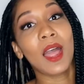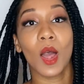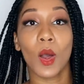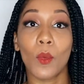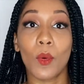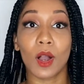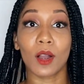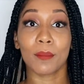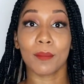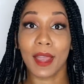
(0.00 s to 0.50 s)

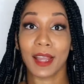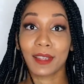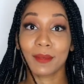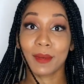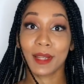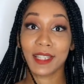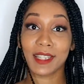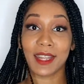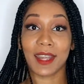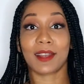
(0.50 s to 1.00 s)
Welcome back to
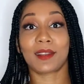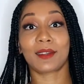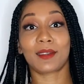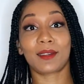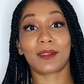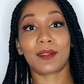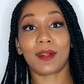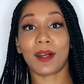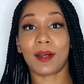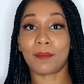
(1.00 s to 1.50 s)
my
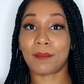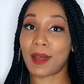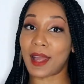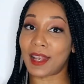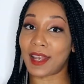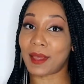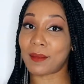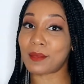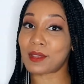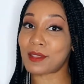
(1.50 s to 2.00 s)
channel. My
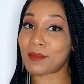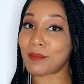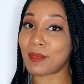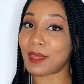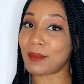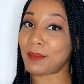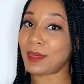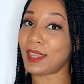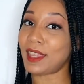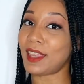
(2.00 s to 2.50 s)
name is
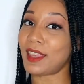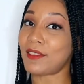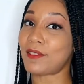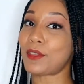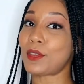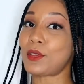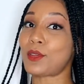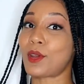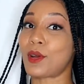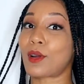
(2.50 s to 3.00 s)
Mimi,
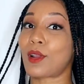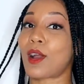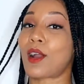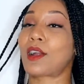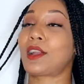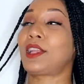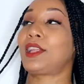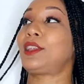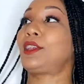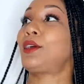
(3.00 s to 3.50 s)
if you don't
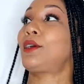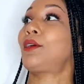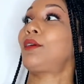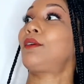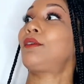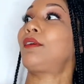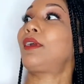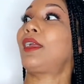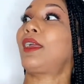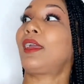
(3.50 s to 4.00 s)
already
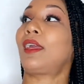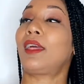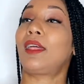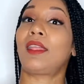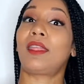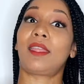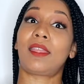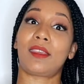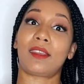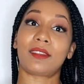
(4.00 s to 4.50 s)
know,
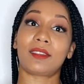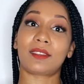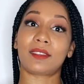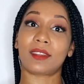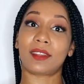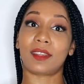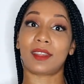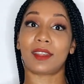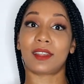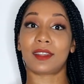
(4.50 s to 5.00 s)
and this
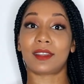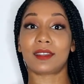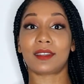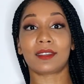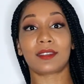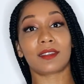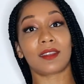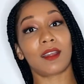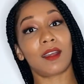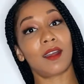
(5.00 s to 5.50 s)
is
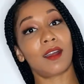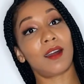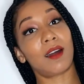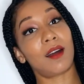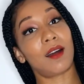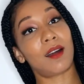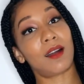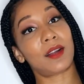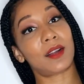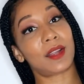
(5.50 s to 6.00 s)

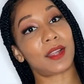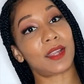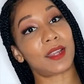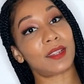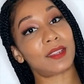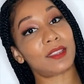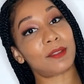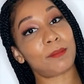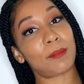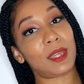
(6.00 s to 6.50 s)
Aria
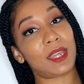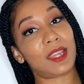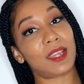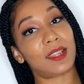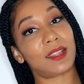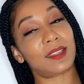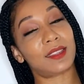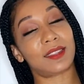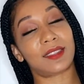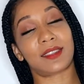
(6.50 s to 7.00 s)

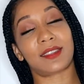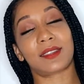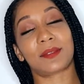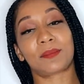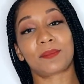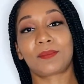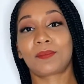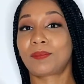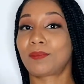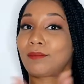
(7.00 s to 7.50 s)
Speaks.
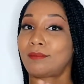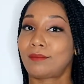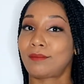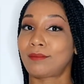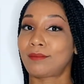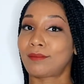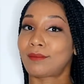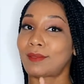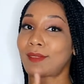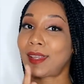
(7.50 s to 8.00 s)

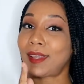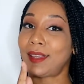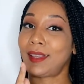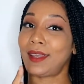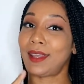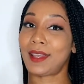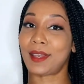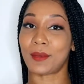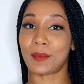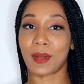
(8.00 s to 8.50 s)

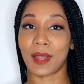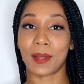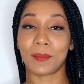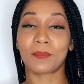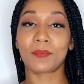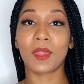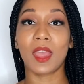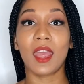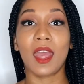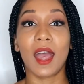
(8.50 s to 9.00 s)
Anyway,
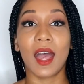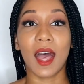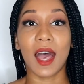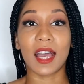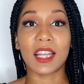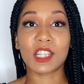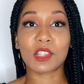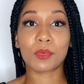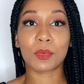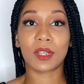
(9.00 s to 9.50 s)

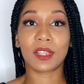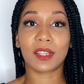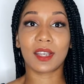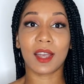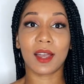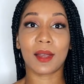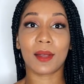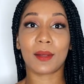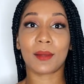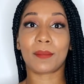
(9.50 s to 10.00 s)
I just wanted to
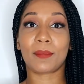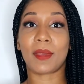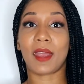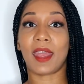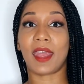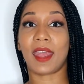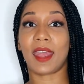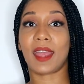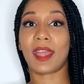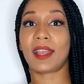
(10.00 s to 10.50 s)
come
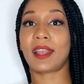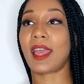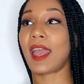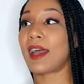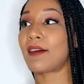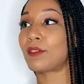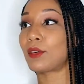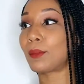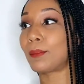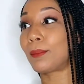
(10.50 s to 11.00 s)
and
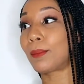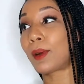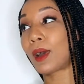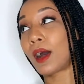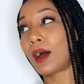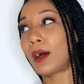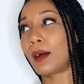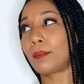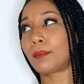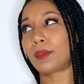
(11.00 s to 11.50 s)
have a
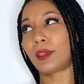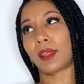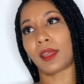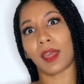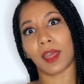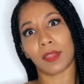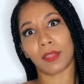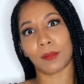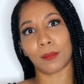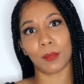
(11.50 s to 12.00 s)
come
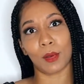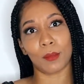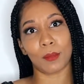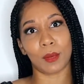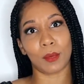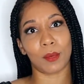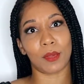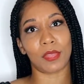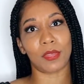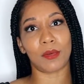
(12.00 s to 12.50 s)
together
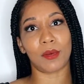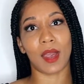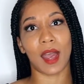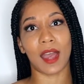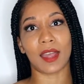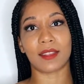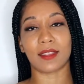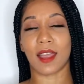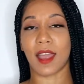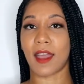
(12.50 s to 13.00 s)
moment with you
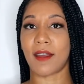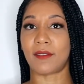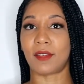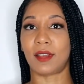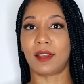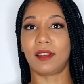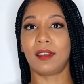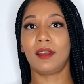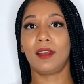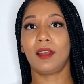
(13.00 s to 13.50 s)
guys. I haven't